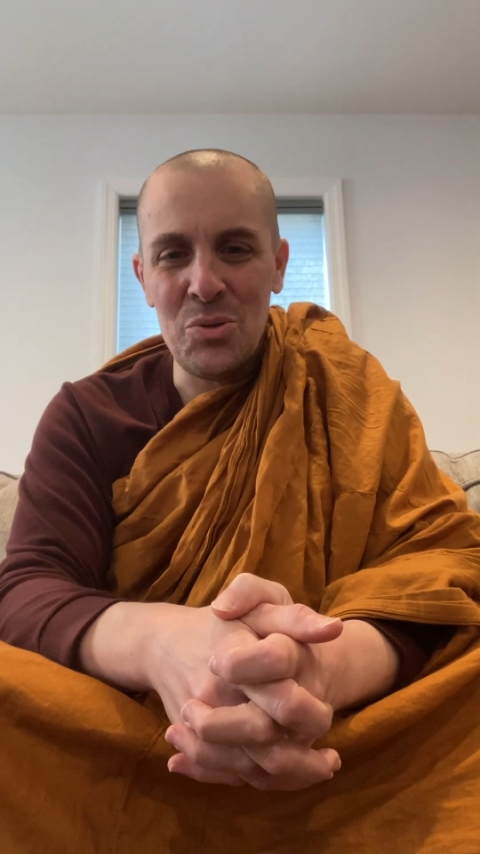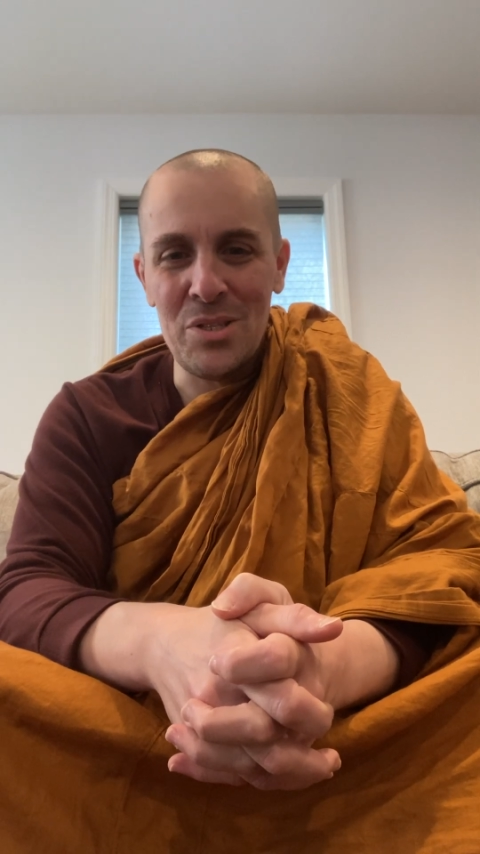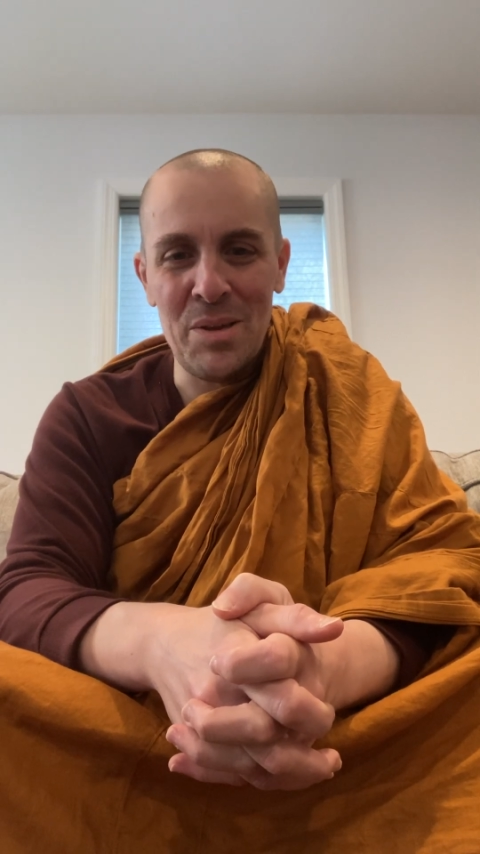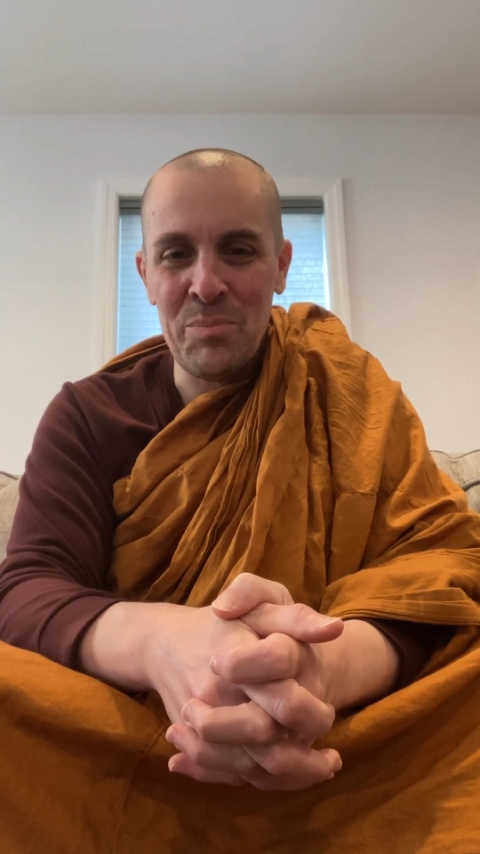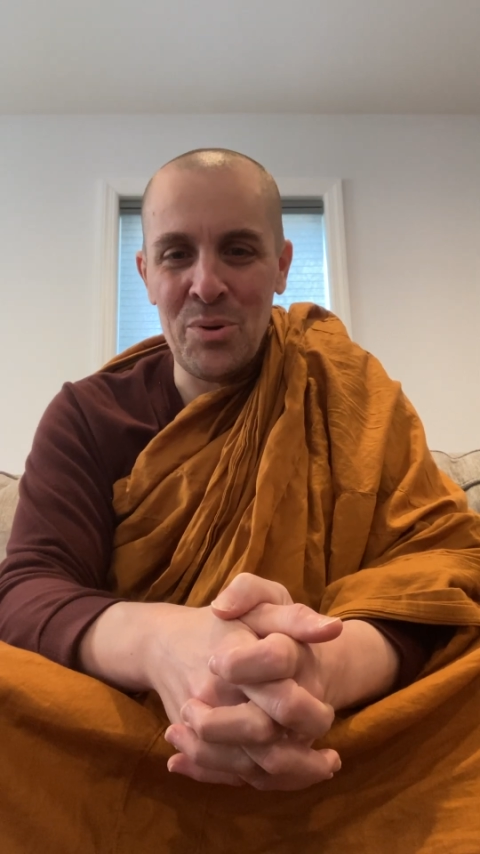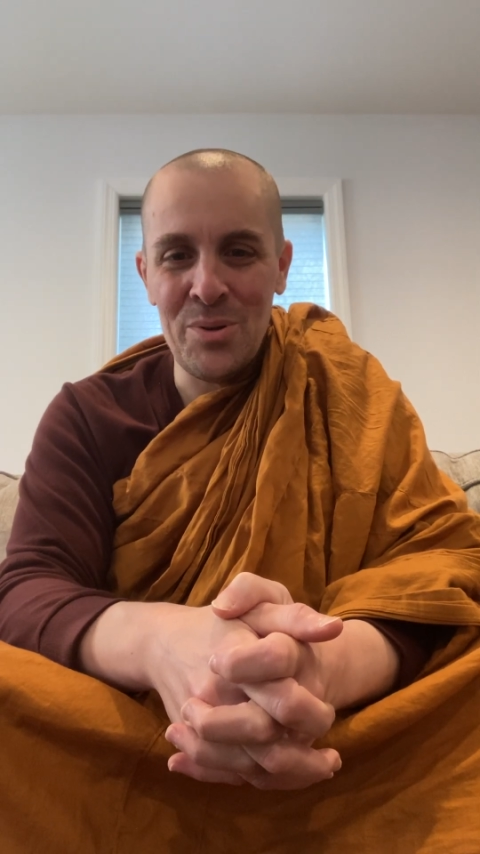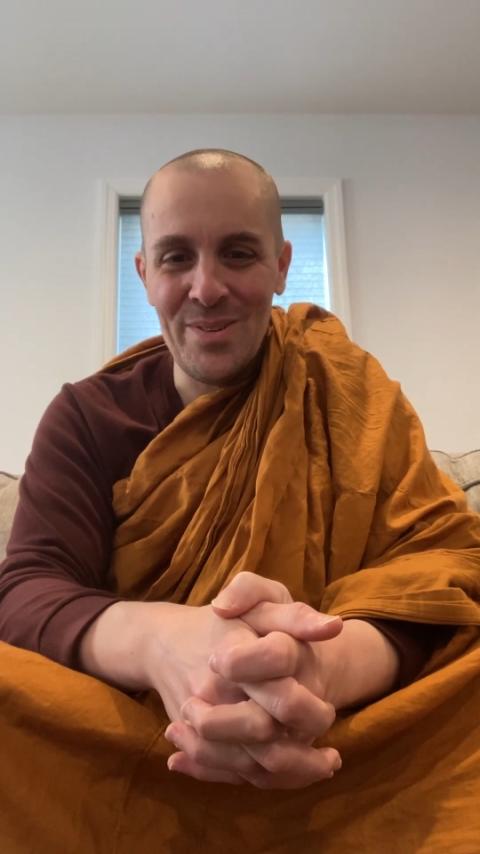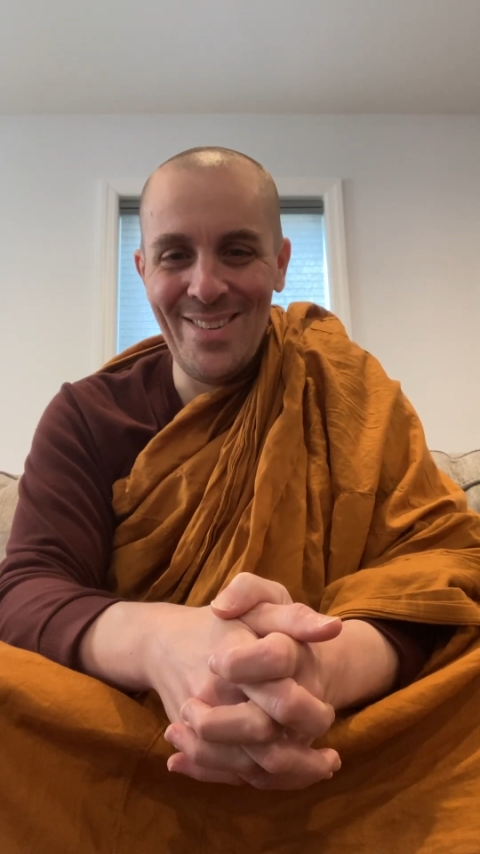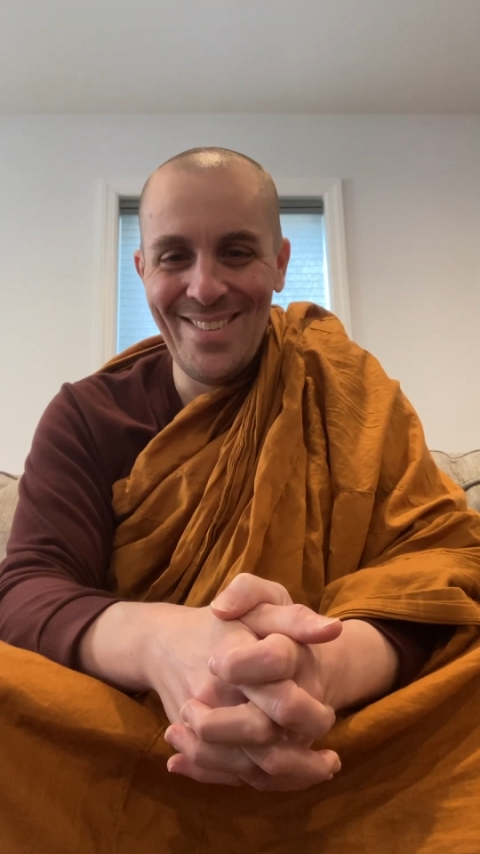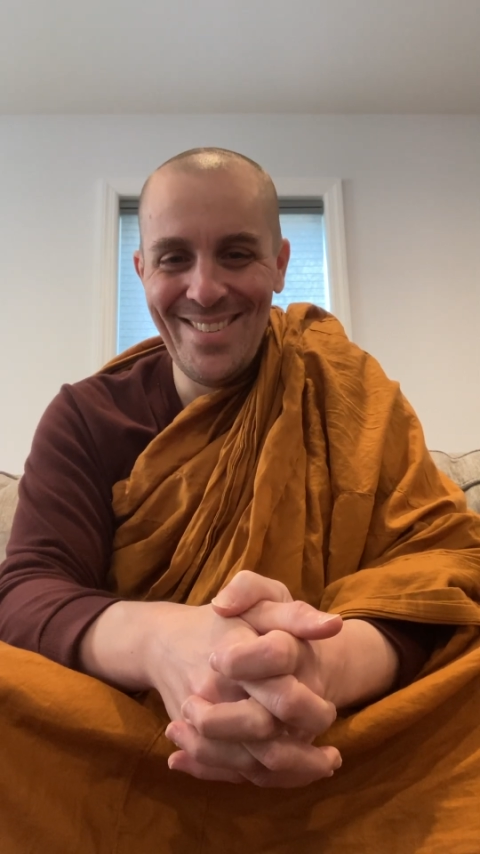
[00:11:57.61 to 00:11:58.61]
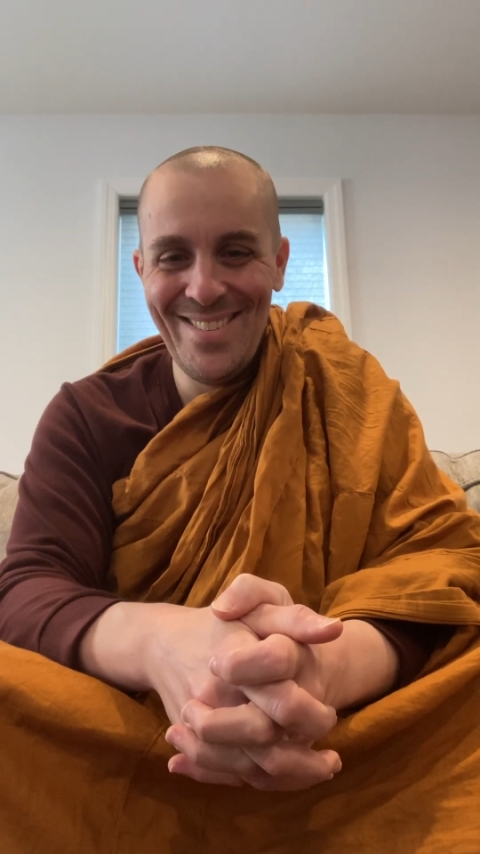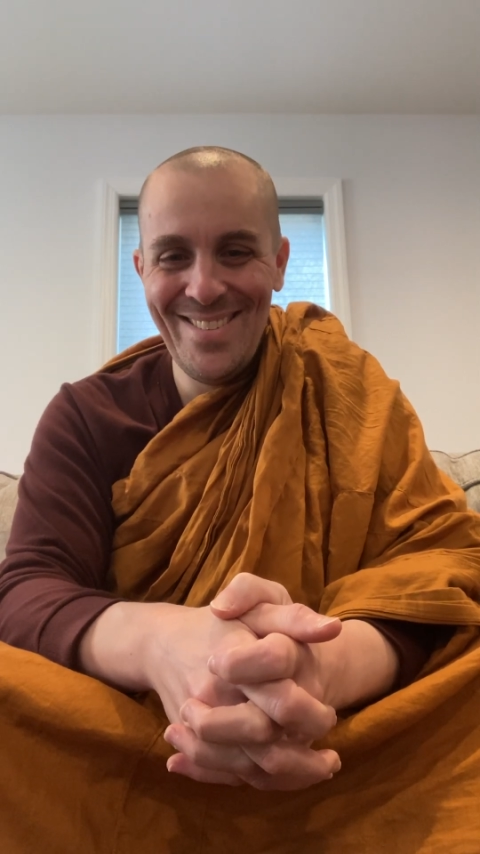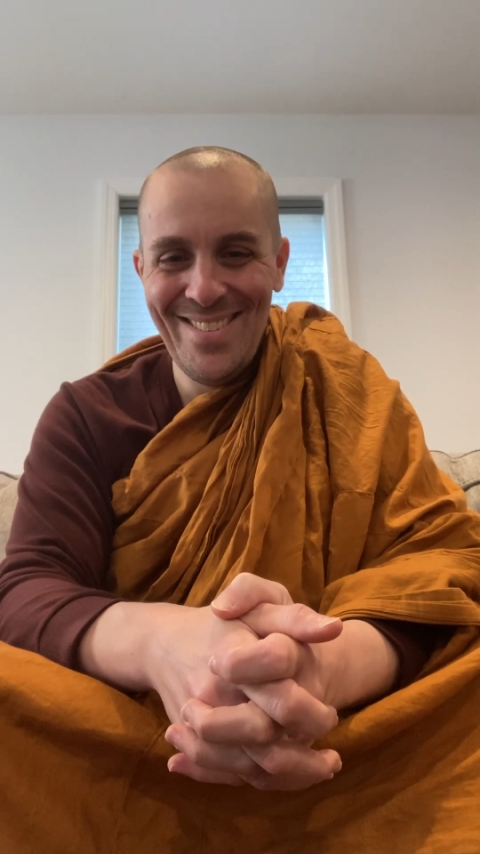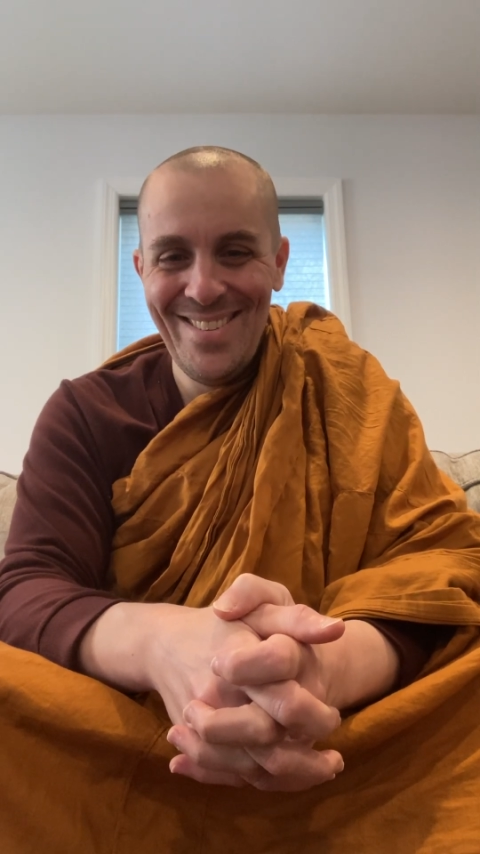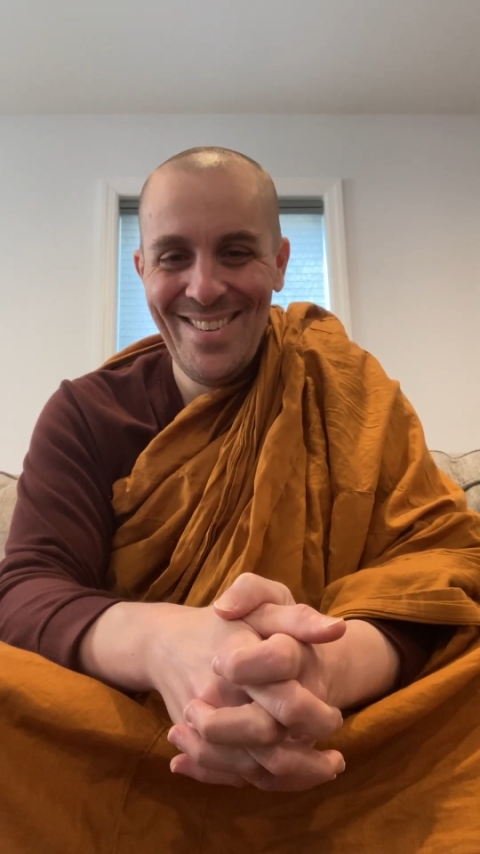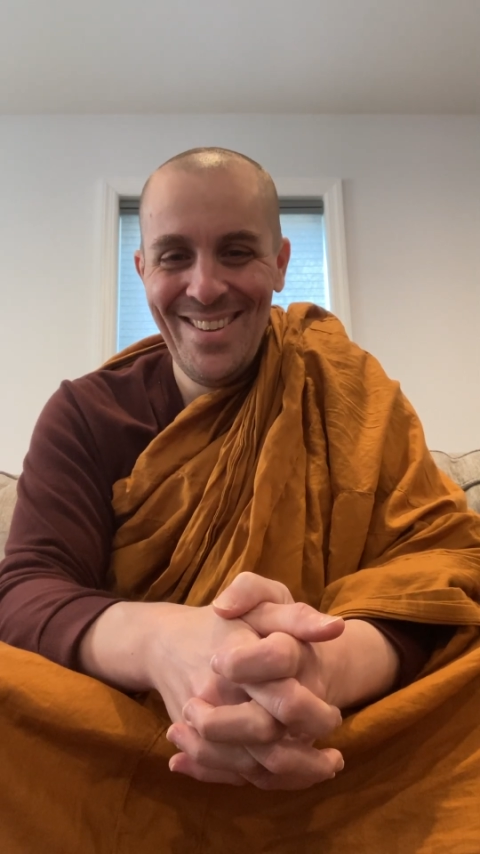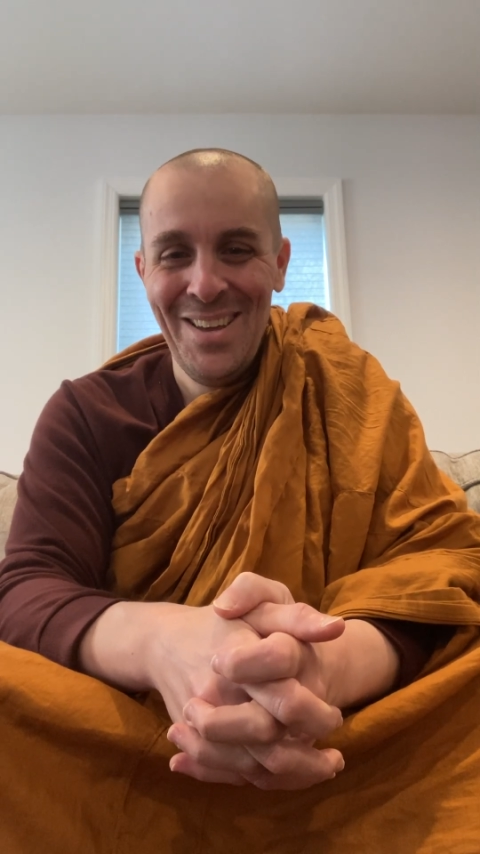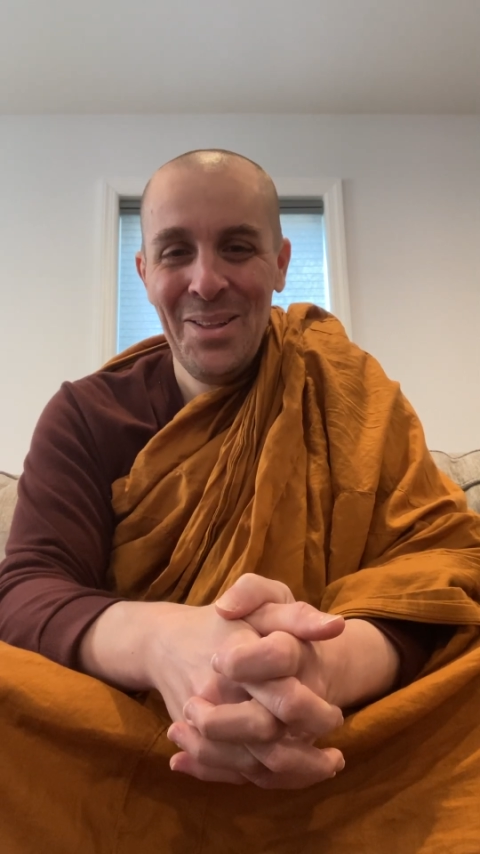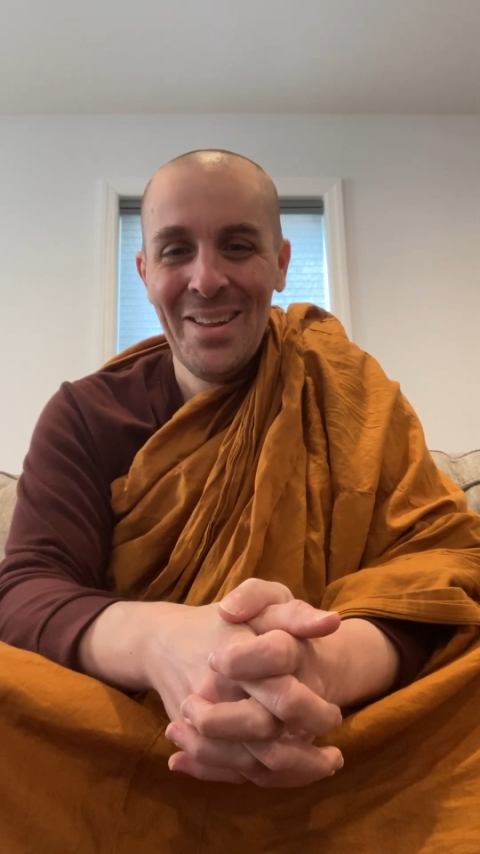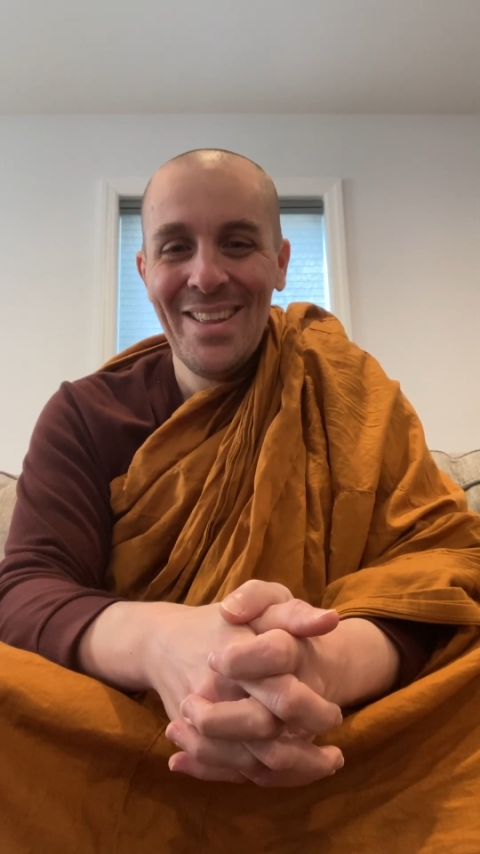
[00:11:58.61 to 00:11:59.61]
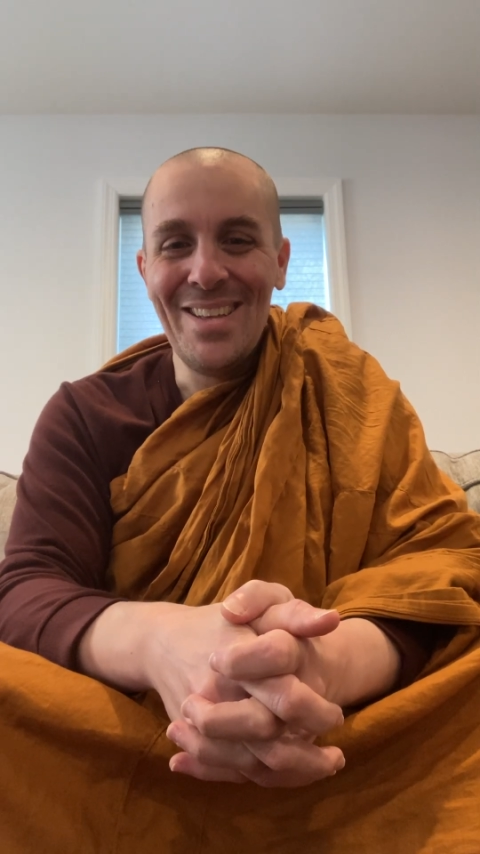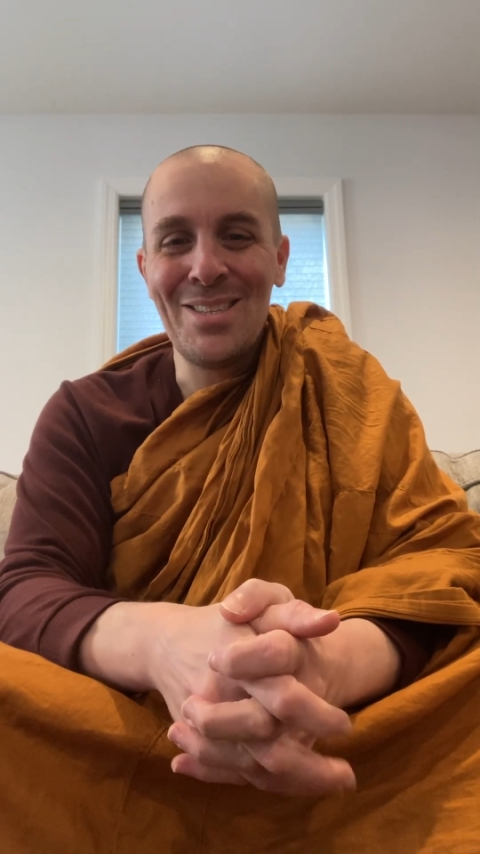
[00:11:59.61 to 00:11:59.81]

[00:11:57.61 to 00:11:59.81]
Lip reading: simple. This